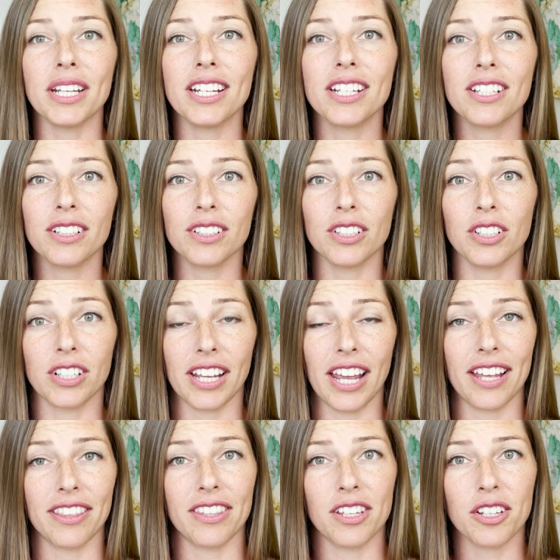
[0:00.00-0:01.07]
need to look
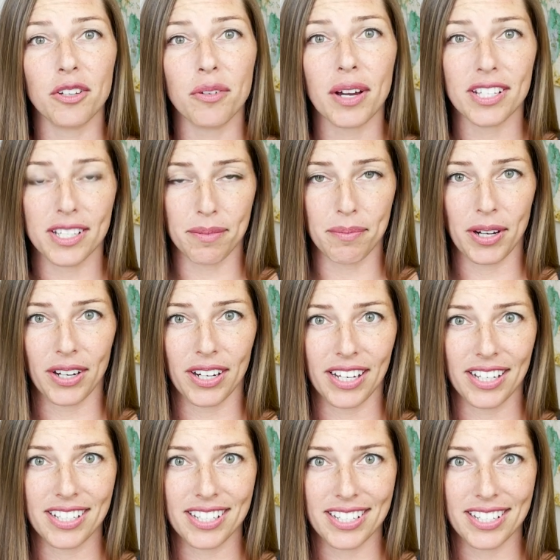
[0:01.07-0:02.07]
at the US American